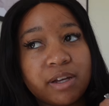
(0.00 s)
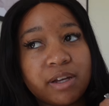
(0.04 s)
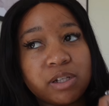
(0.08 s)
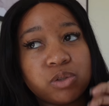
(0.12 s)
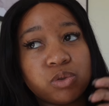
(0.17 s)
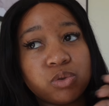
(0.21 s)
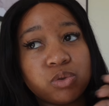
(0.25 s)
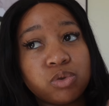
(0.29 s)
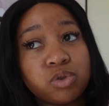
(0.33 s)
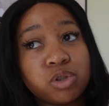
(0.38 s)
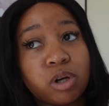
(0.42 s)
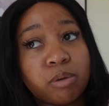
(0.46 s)
I
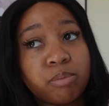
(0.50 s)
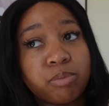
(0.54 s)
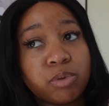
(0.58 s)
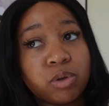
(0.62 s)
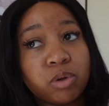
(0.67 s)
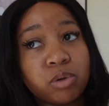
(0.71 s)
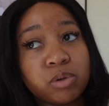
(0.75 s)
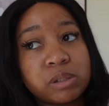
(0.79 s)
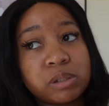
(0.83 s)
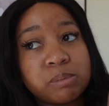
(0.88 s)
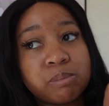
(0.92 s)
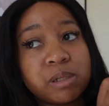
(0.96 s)
do drop
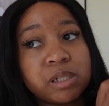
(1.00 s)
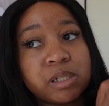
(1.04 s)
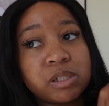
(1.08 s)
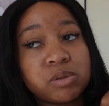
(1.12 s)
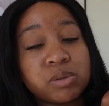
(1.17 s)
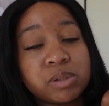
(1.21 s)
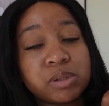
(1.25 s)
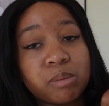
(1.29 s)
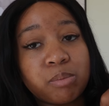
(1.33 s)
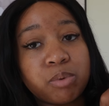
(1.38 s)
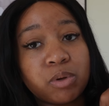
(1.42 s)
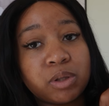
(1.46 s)
those, please do
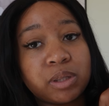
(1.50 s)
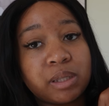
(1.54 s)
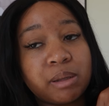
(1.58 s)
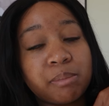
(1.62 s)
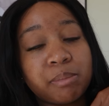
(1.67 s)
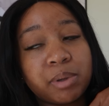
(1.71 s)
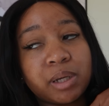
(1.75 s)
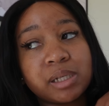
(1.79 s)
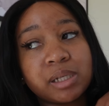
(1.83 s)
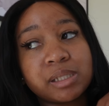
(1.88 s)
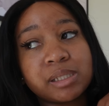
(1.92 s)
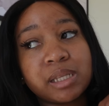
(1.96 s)
support them
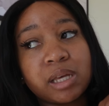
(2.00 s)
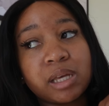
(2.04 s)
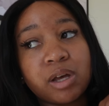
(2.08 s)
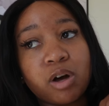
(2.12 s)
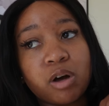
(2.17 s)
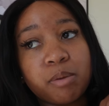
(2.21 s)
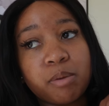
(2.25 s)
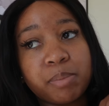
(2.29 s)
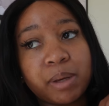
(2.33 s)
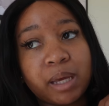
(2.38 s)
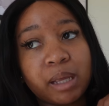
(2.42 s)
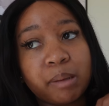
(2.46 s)
because they
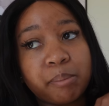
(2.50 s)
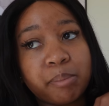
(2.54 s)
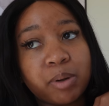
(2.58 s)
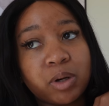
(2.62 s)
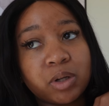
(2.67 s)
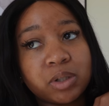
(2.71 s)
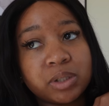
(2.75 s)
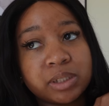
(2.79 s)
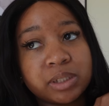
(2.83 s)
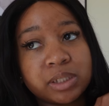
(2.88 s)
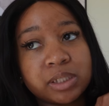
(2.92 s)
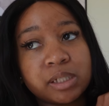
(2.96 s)
are paid
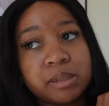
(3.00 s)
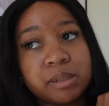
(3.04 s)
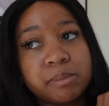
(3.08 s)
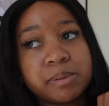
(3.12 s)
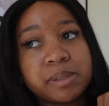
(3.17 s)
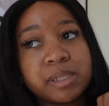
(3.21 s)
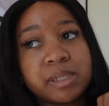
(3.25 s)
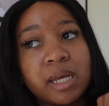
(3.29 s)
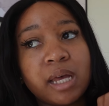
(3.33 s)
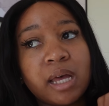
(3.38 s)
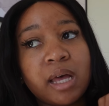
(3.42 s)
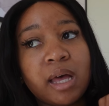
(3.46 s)

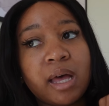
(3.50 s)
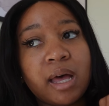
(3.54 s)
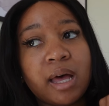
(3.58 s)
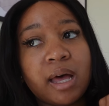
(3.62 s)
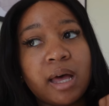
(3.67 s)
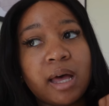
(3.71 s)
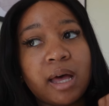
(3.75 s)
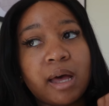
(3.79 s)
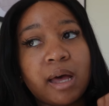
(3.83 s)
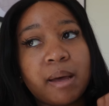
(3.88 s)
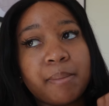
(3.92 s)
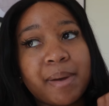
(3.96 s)
partnerships.
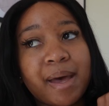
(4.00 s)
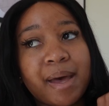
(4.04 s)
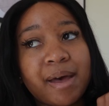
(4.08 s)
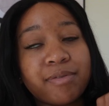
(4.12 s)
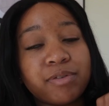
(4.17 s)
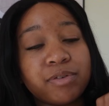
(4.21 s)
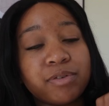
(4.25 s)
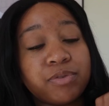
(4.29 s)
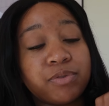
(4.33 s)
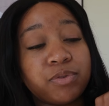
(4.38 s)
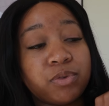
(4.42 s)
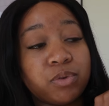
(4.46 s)
I have
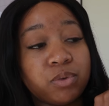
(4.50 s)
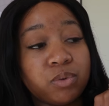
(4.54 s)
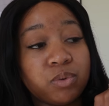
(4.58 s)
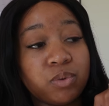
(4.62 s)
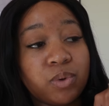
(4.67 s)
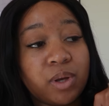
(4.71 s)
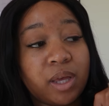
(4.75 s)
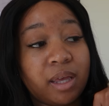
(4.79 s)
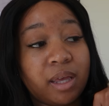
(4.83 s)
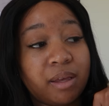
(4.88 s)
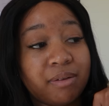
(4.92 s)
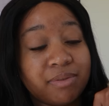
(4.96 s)
a few
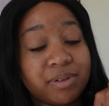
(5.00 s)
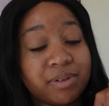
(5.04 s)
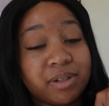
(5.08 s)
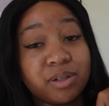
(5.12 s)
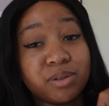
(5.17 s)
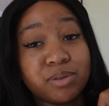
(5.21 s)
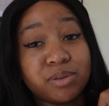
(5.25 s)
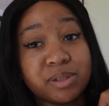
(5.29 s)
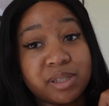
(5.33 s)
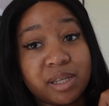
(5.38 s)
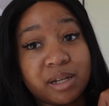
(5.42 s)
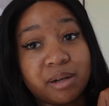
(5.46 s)
hair
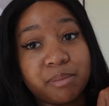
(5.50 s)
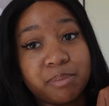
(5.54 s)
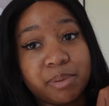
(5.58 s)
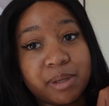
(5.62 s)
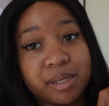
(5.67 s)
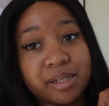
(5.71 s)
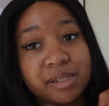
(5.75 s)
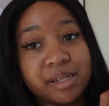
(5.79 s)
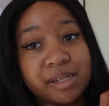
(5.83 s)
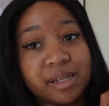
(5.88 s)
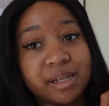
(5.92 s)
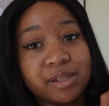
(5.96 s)
videos that are
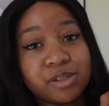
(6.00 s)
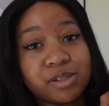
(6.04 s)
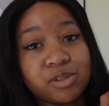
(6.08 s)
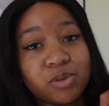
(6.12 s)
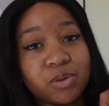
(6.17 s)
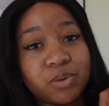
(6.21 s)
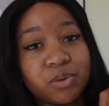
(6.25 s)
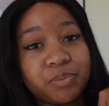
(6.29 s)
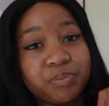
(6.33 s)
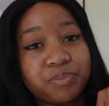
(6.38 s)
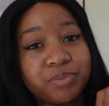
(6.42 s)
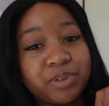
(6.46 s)
pending,
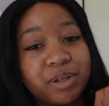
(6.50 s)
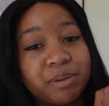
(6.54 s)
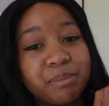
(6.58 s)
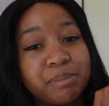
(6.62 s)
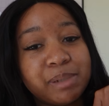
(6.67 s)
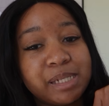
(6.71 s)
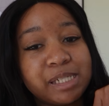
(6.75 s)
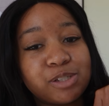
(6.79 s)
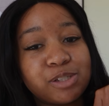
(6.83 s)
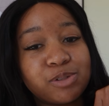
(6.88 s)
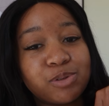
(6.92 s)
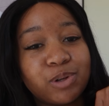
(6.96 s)
so
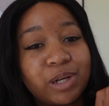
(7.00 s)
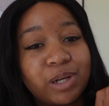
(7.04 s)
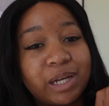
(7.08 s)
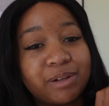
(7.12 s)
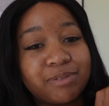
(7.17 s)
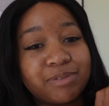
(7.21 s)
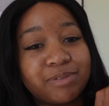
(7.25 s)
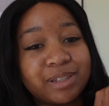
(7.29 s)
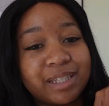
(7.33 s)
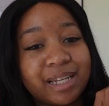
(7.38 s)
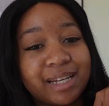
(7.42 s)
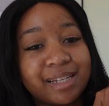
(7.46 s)
please do look
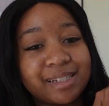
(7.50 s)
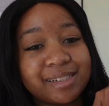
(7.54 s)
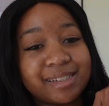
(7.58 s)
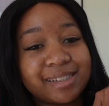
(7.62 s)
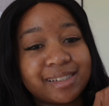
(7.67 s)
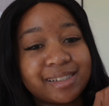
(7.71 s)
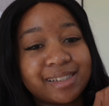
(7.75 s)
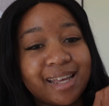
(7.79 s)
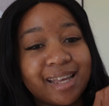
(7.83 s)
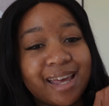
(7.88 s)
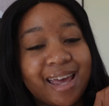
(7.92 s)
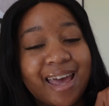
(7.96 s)
out for
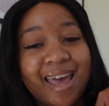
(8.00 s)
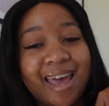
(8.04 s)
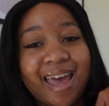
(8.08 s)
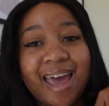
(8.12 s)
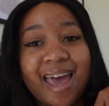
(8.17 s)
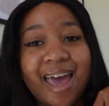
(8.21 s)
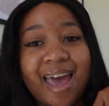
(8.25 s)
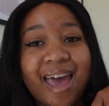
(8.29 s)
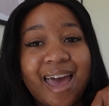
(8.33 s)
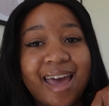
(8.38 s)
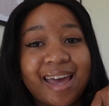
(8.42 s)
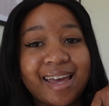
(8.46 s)
that.
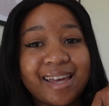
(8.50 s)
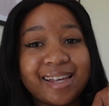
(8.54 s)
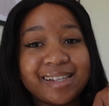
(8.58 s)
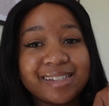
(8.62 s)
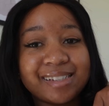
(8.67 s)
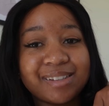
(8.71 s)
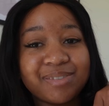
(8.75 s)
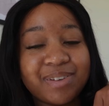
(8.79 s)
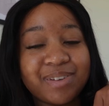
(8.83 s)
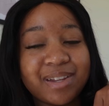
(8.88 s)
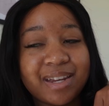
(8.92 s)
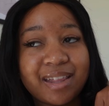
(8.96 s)
And
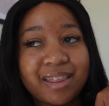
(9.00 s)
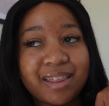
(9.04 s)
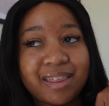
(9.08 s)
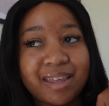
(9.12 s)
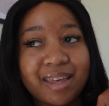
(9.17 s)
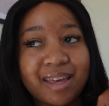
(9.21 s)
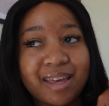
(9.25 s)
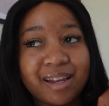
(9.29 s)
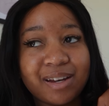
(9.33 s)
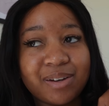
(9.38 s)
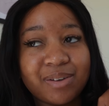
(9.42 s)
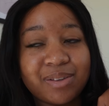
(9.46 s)
if
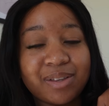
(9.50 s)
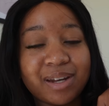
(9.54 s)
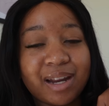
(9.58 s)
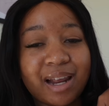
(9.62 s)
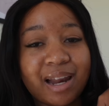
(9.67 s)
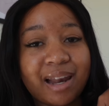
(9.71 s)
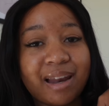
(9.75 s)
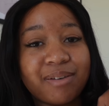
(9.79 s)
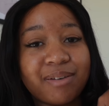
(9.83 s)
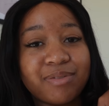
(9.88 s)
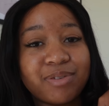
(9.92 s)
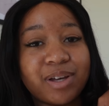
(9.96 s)
anything, know that I
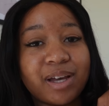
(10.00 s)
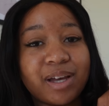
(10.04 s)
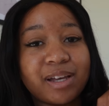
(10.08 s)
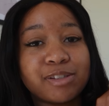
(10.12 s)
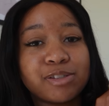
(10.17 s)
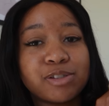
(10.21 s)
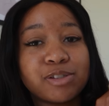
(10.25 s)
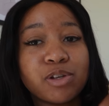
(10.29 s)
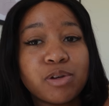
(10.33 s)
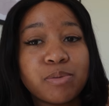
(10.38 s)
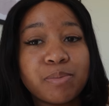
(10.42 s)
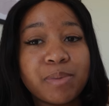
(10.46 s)
love you guys
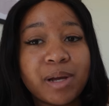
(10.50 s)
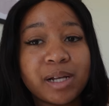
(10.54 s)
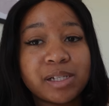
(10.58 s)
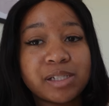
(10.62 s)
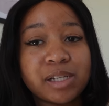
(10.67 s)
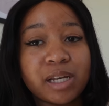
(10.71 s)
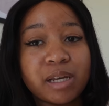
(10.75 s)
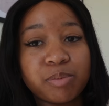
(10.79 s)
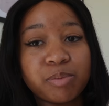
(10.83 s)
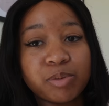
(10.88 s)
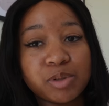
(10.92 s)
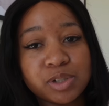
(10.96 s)
so much.
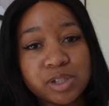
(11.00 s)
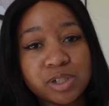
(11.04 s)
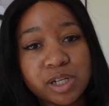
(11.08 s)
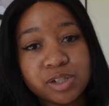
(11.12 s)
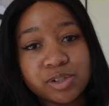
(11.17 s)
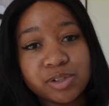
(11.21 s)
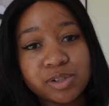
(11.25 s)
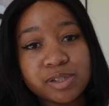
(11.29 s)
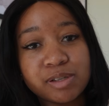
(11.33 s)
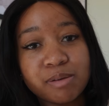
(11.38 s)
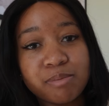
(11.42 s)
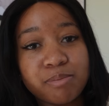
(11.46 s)
I appreciate
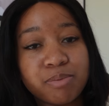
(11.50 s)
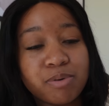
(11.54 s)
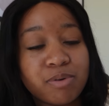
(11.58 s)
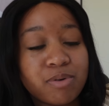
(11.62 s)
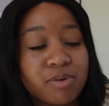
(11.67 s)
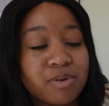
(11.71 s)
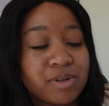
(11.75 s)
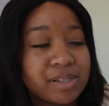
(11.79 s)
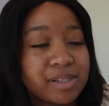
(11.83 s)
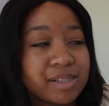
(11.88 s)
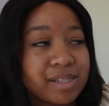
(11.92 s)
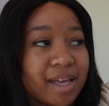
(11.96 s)
your
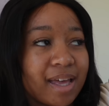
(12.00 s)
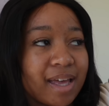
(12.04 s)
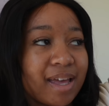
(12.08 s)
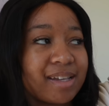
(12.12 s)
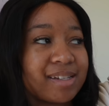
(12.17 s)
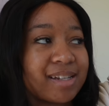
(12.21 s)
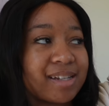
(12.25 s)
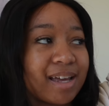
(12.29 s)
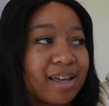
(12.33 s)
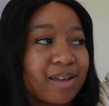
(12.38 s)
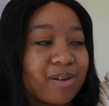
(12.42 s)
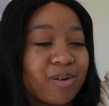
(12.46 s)
support
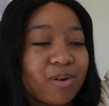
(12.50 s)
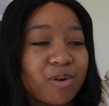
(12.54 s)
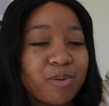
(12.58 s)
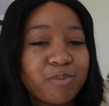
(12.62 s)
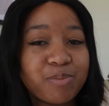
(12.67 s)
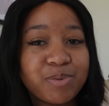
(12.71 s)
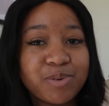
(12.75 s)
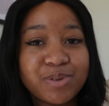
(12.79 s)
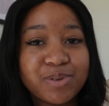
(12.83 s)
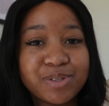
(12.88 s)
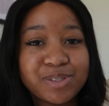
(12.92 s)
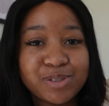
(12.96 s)
and I
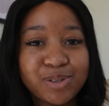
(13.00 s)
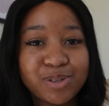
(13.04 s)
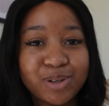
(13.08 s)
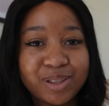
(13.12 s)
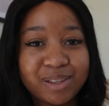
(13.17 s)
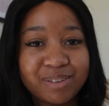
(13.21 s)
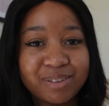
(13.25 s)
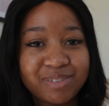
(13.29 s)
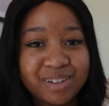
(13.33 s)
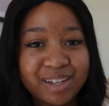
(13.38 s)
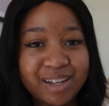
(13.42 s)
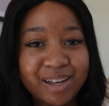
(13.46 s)
hope you enjoyed
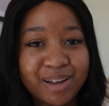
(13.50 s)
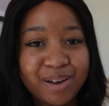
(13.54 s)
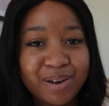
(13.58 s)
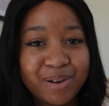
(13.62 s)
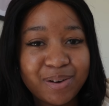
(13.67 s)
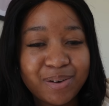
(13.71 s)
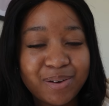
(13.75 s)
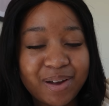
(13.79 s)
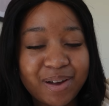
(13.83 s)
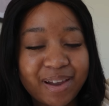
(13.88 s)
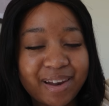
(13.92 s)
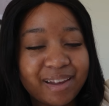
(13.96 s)
the
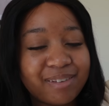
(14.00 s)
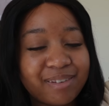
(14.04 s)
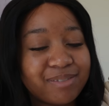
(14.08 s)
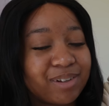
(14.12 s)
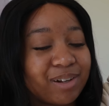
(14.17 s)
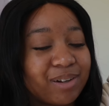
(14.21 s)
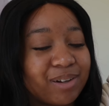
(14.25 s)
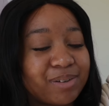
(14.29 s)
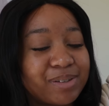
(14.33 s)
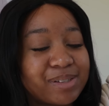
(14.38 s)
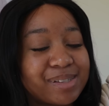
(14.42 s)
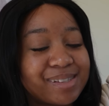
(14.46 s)
video. Love you
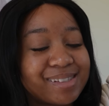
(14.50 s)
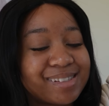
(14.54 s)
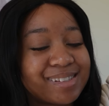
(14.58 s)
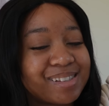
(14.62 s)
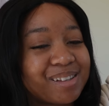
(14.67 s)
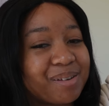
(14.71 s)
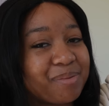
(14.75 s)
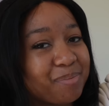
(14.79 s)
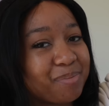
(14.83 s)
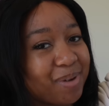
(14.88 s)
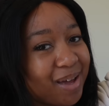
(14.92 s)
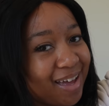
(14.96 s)
loads.
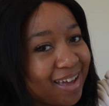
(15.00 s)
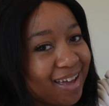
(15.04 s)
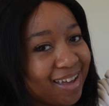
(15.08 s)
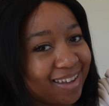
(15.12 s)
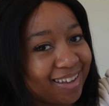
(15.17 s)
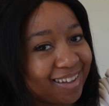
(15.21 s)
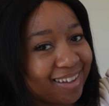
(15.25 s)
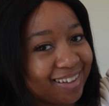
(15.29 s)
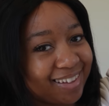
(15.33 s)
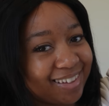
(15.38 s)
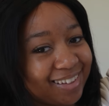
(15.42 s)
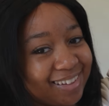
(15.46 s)

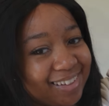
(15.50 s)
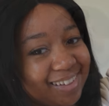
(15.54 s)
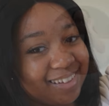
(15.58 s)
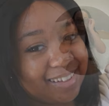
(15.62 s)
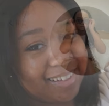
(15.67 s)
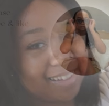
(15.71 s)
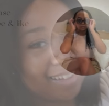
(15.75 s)
Bye.